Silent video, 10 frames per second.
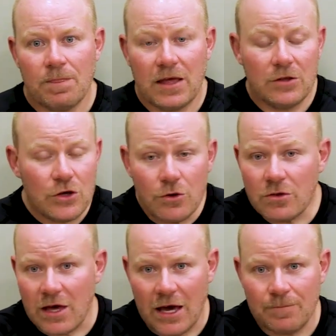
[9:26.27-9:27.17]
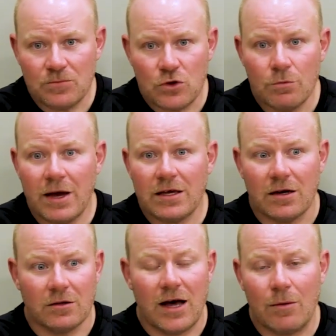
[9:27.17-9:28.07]
In the youth game, you may get
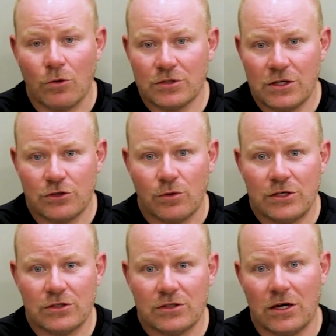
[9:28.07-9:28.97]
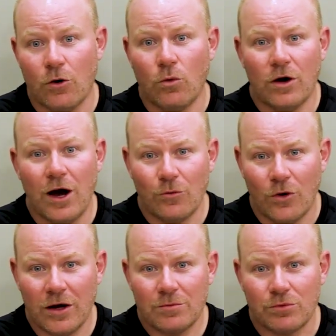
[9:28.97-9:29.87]
a lot more situations that are
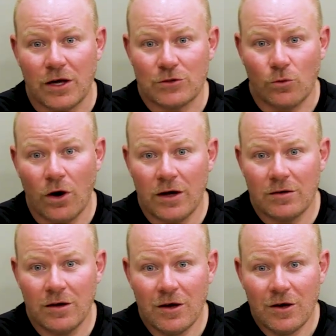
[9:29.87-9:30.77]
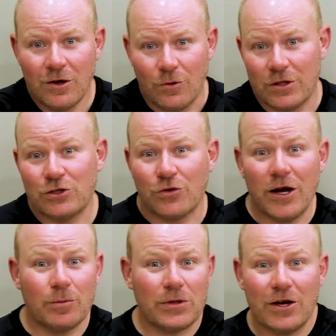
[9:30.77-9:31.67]
1-on-1 plus 1, where the
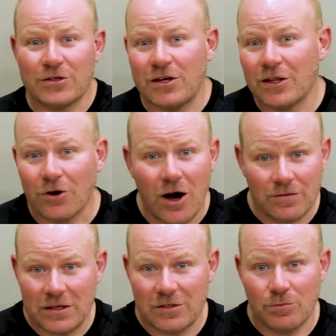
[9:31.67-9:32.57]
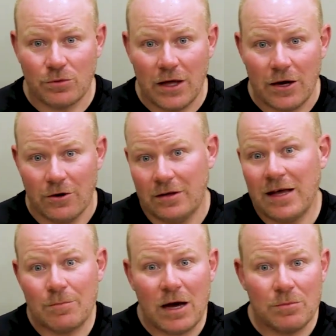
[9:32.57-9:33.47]
trail player is another offensive player. And
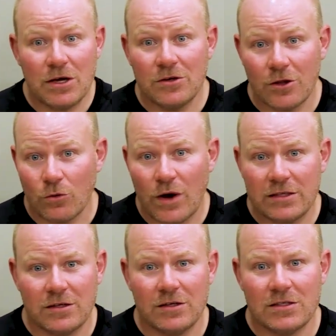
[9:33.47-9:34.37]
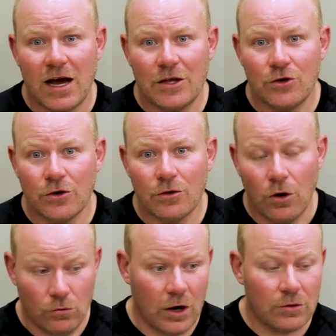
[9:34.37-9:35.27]
that might be another way to design your
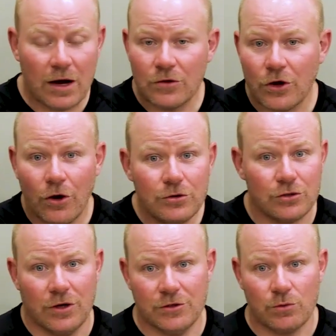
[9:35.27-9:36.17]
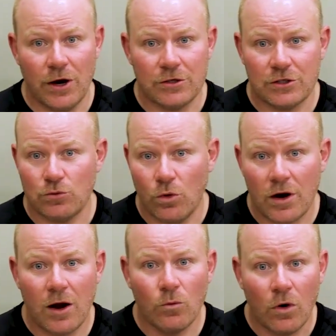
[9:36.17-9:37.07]
run around the cone drills, where it's just
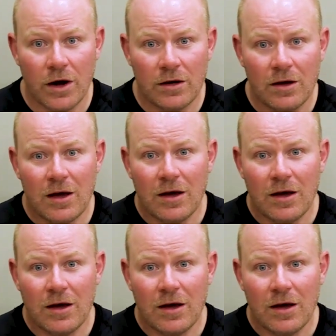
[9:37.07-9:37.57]
1-on-1,